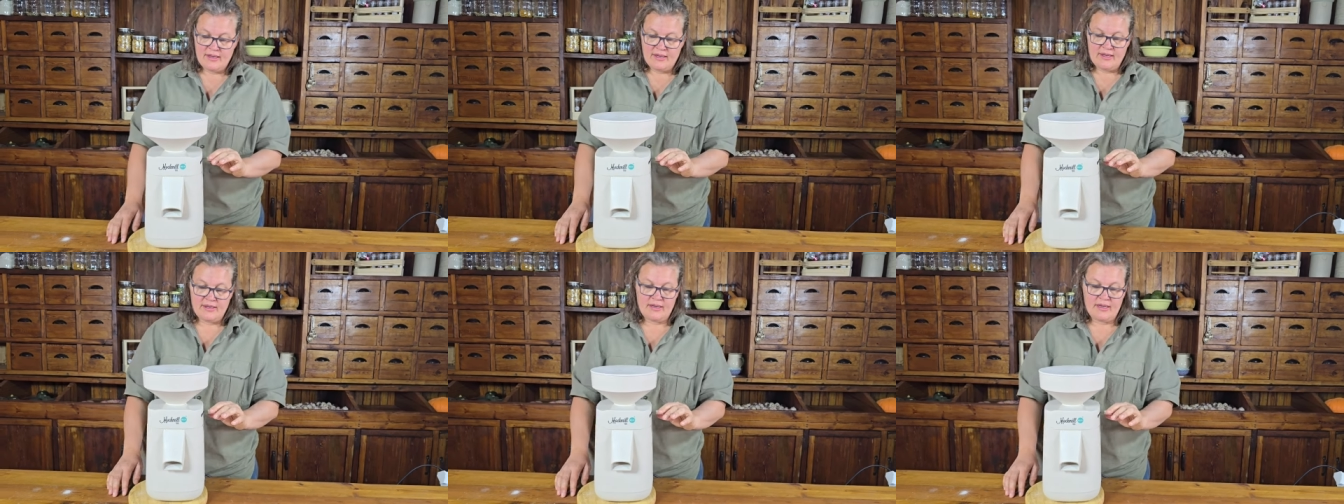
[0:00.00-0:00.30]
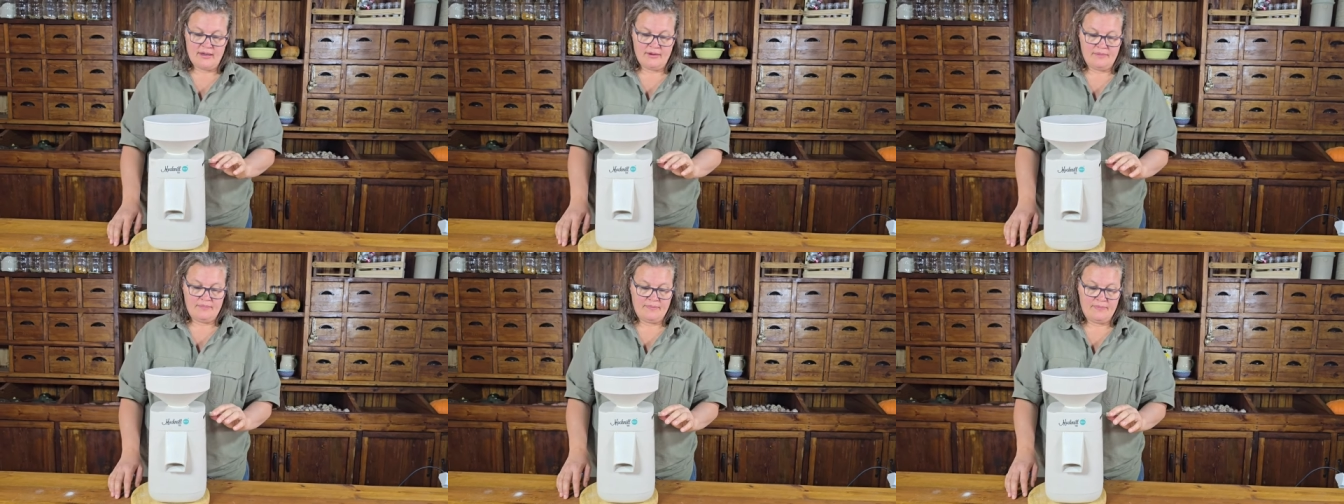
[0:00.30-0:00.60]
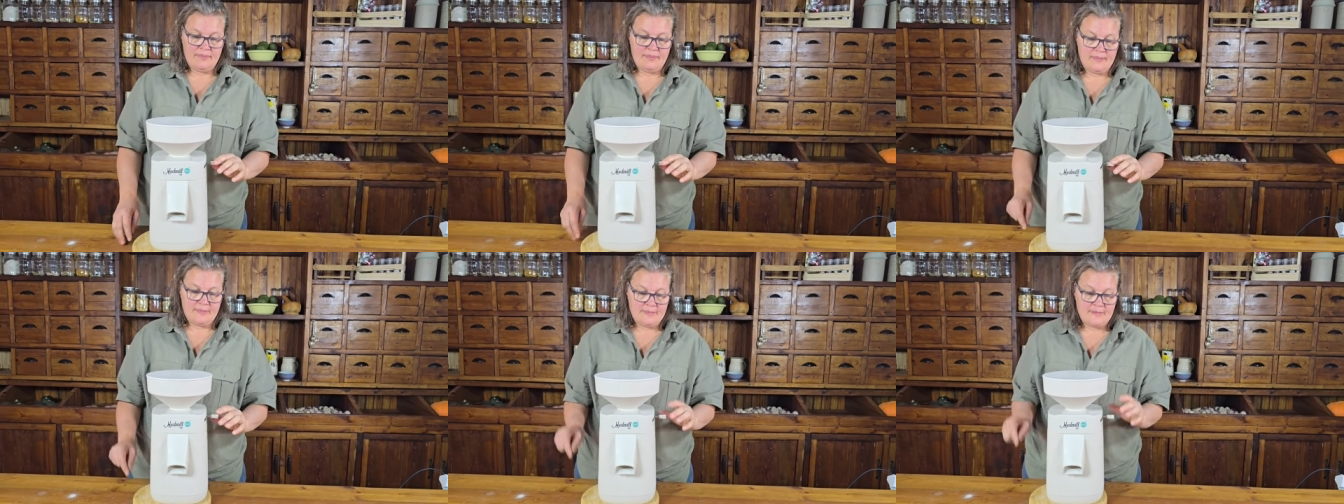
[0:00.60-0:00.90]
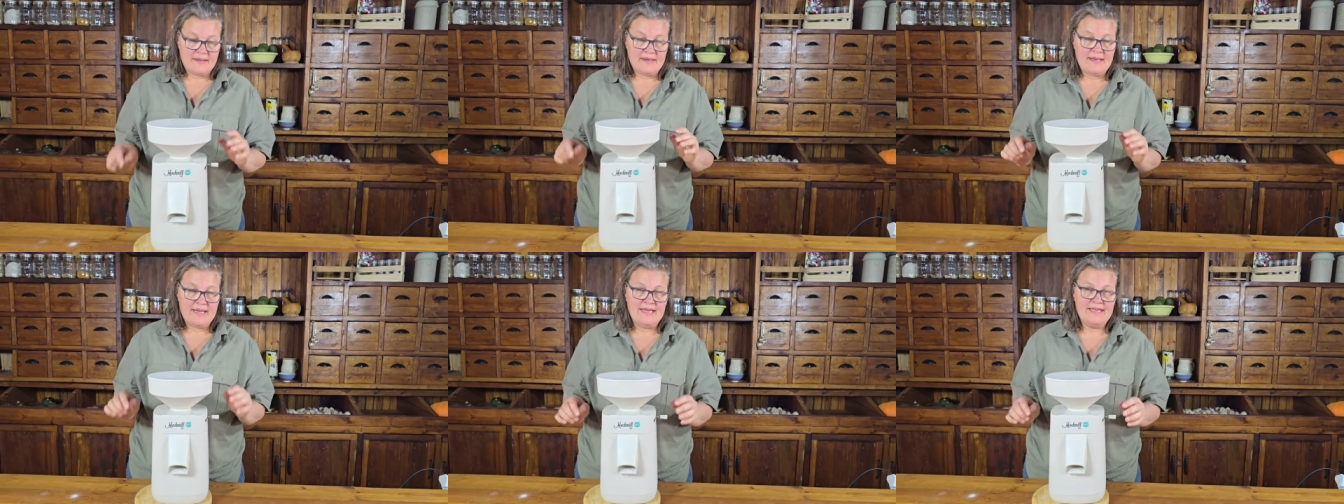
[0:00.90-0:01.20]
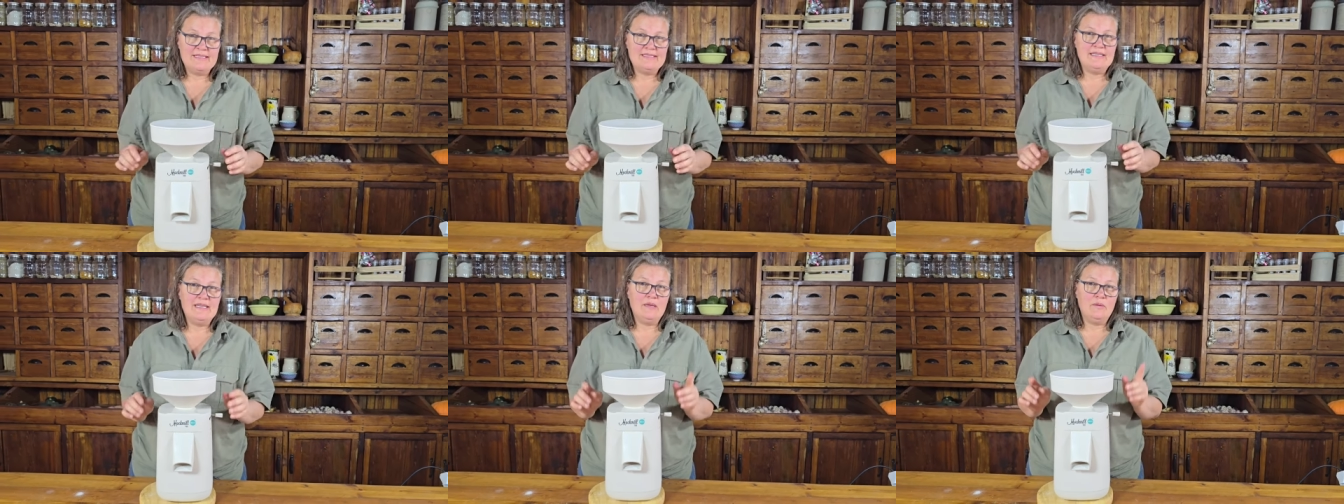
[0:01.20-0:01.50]
Now, the
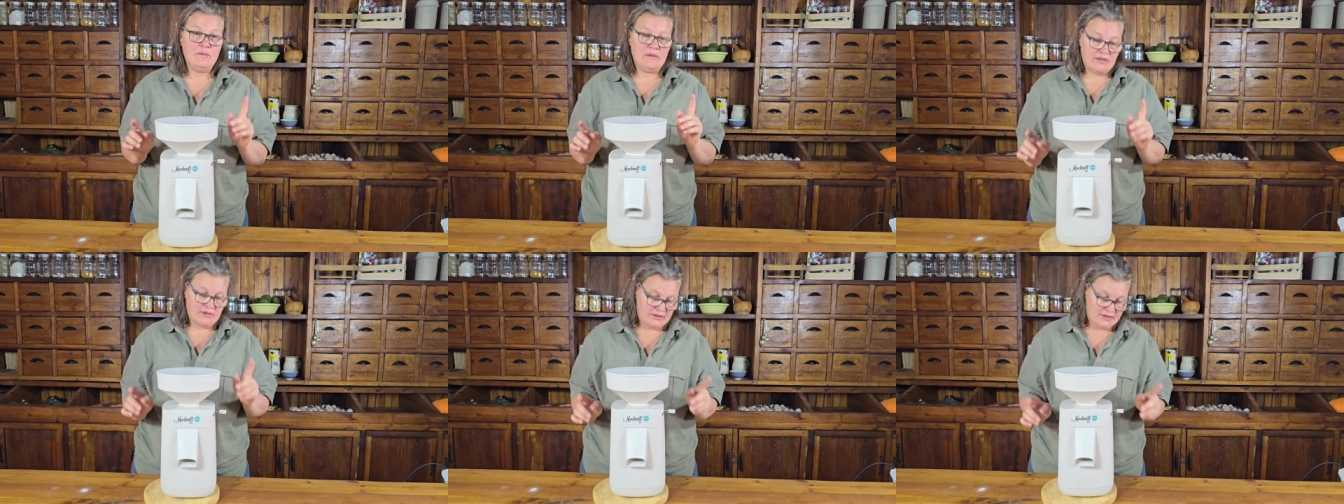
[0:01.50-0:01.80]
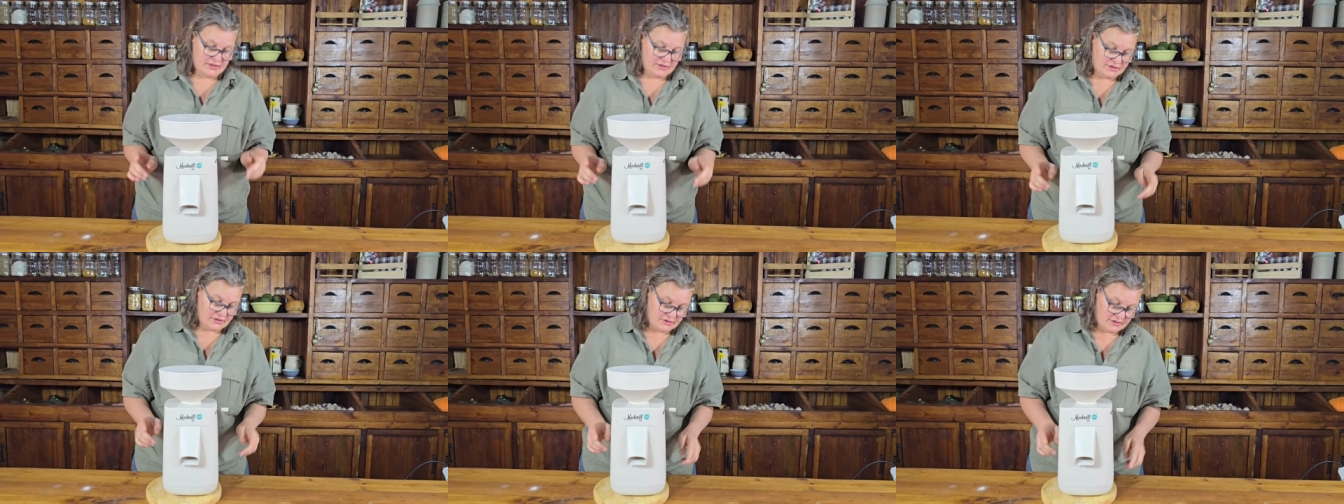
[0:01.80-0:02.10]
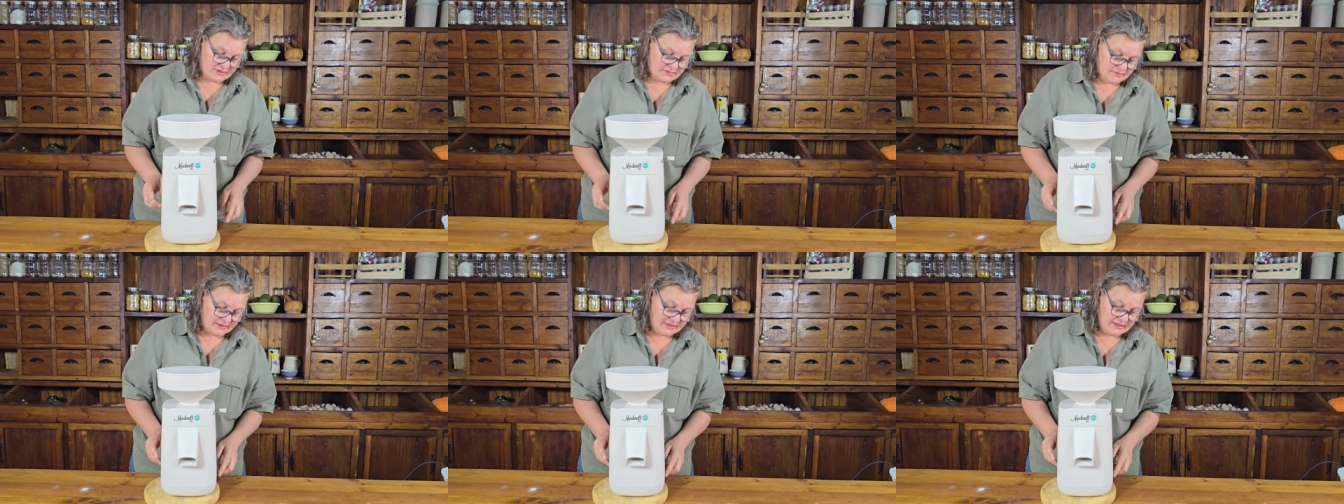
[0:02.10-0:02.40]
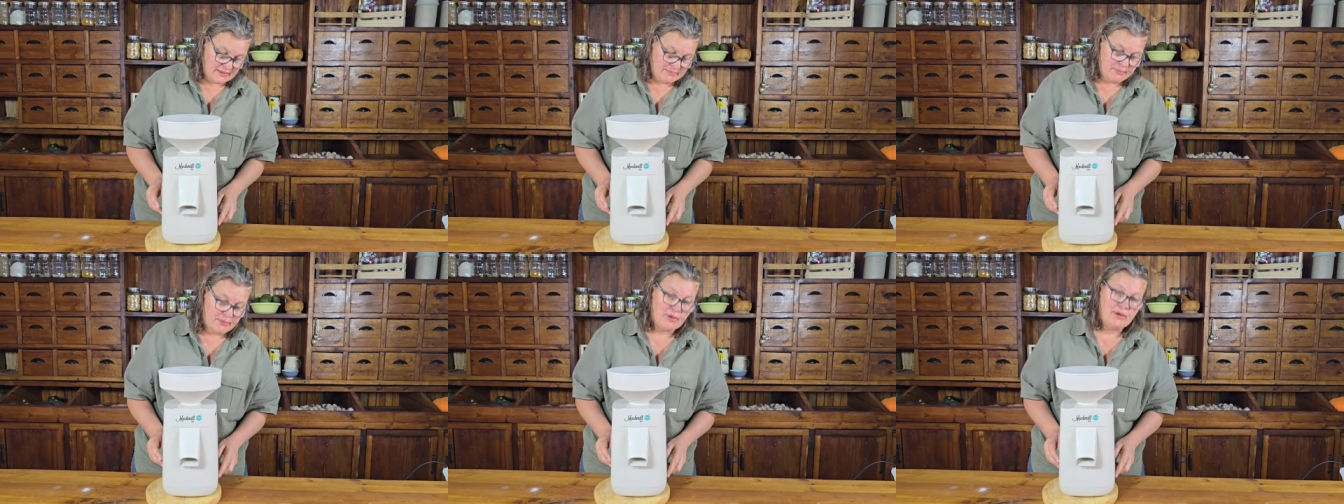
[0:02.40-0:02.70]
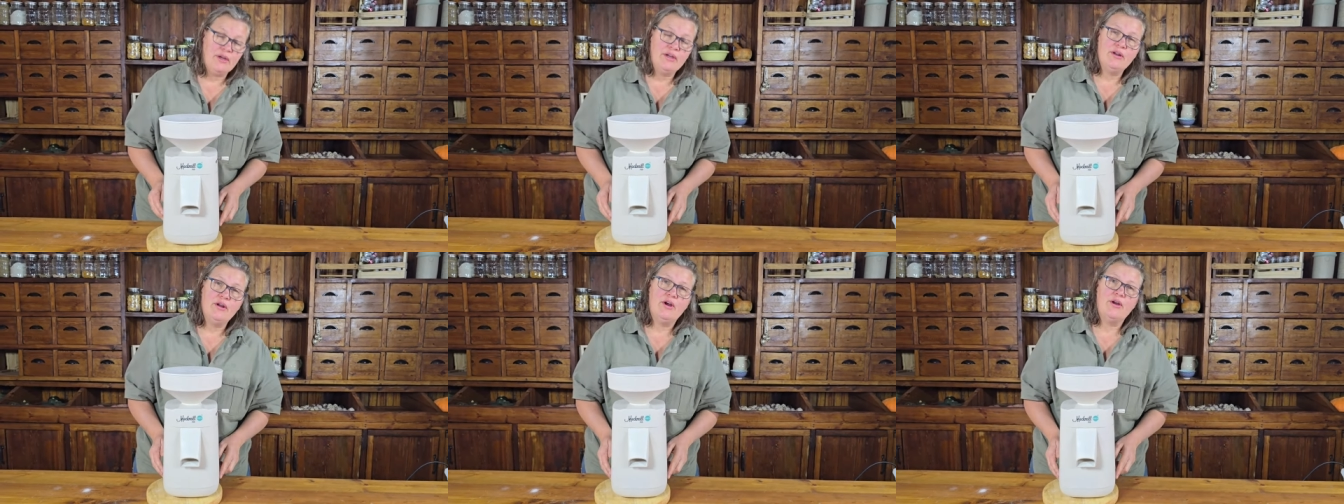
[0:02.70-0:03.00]
next thing we are going to do is we're going to put
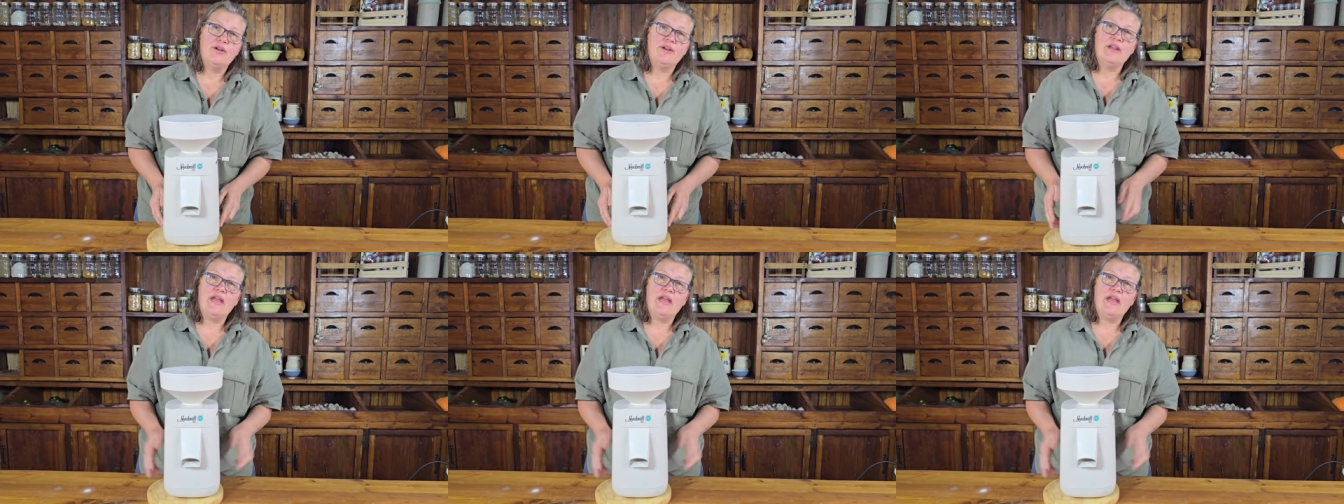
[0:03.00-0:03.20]
it on,